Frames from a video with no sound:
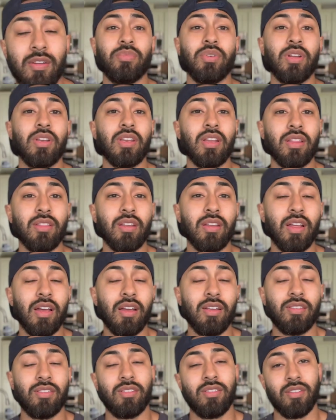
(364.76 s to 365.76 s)
but
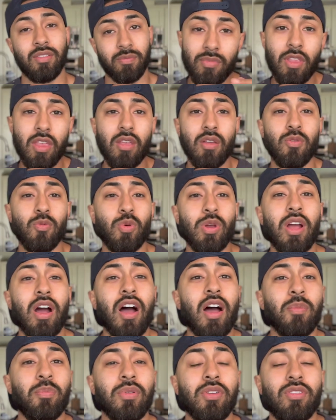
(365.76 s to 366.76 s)
nonetheless, we
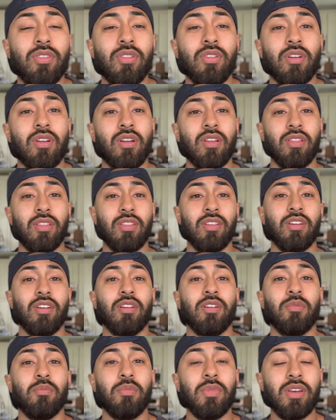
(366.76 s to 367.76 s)
hop into the,
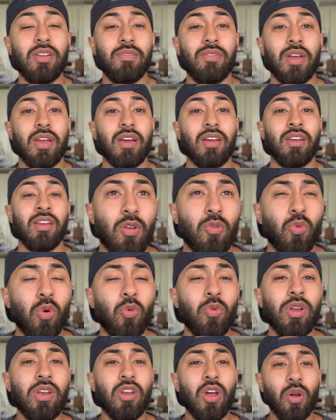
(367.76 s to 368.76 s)
the minivan. What
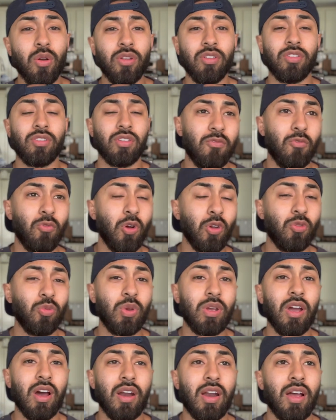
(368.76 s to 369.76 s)
we noticed once we
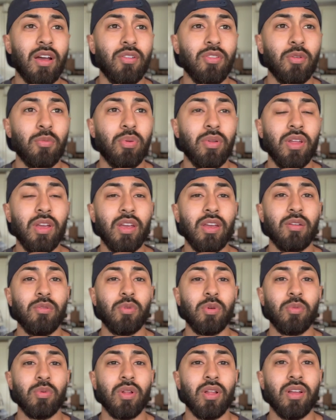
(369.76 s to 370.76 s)
got out of the plane,
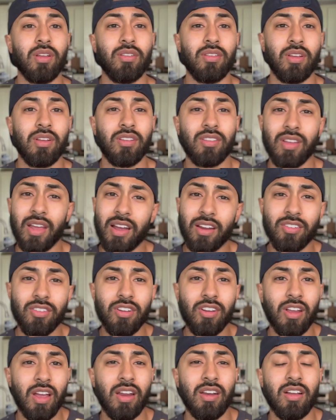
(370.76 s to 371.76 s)
we realized that it's actually
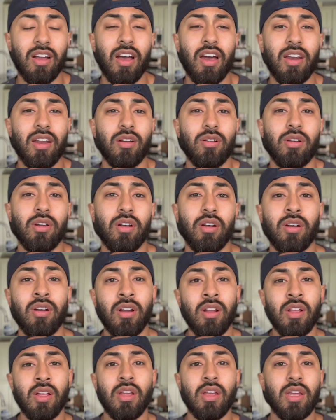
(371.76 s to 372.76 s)
kind of hot out here.
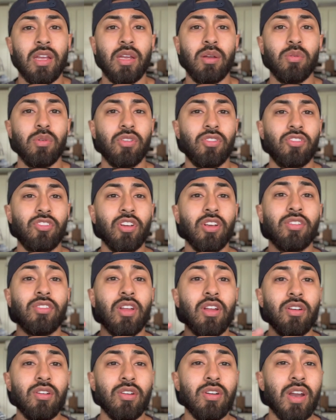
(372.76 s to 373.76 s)
It was just
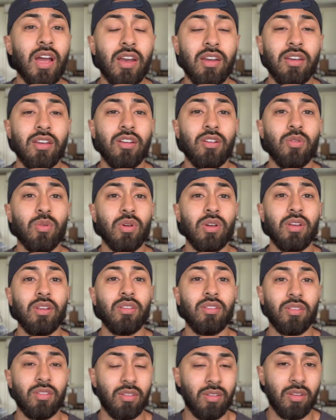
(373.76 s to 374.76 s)
under ninety
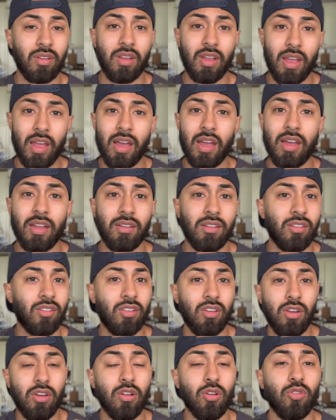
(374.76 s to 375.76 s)
degrees at,
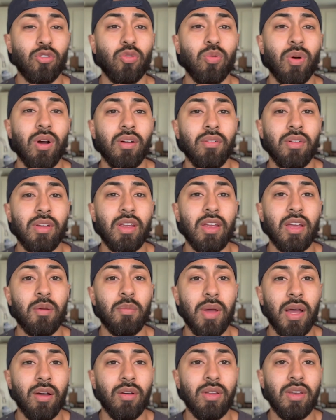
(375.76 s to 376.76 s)
you know, twelve a m
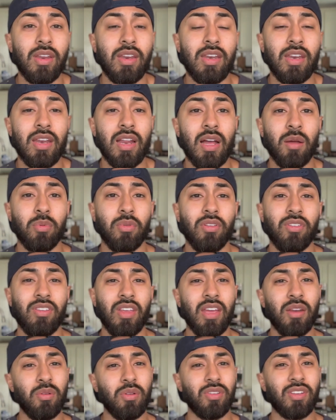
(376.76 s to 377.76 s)
out in Indianapolis,
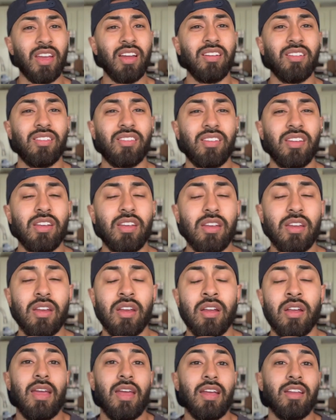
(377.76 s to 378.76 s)
and it was kind of sticky.
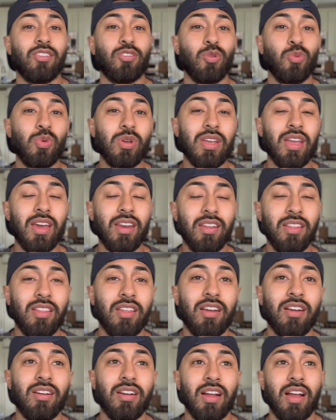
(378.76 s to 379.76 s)
And so we get in
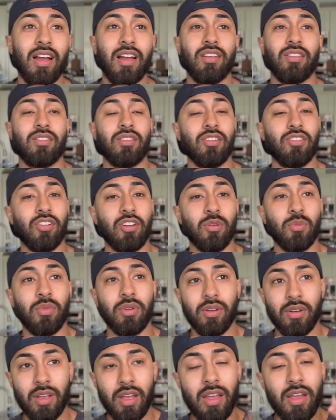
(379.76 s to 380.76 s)
there, and I asked the
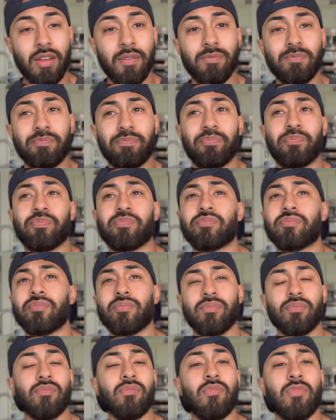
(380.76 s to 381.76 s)
gentleman, hey,
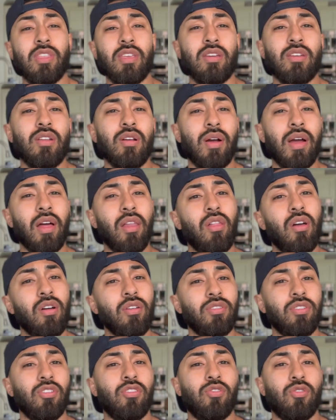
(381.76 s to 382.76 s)
you know, how long
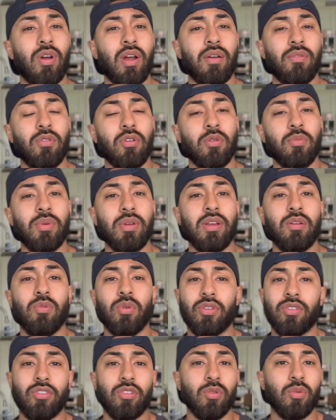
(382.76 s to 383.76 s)
is this drive going to be?
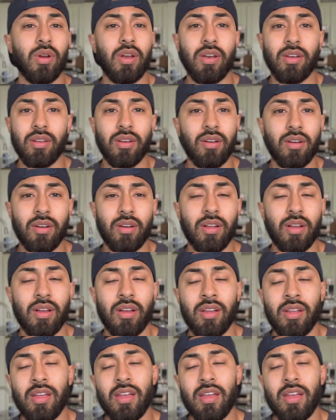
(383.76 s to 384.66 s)
What's the rate? Da, da, da.